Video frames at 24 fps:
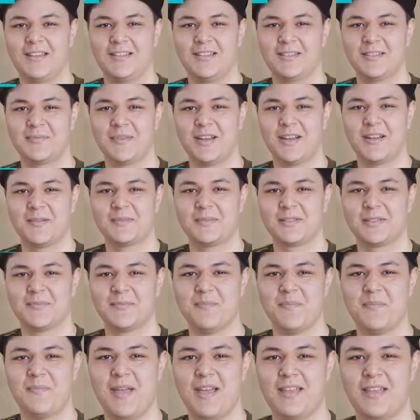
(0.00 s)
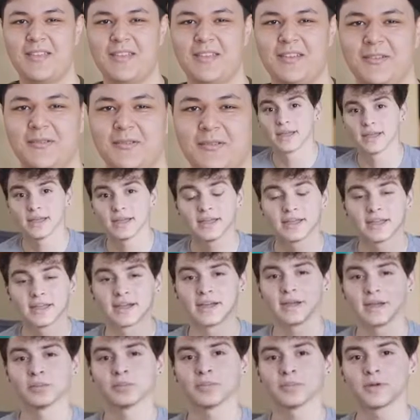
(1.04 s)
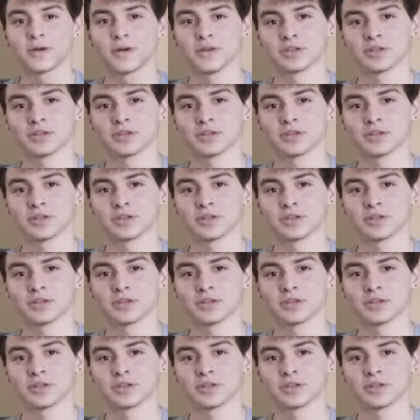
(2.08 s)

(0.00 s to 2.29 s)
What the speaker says: is their Valentine's Day video. I thought this was a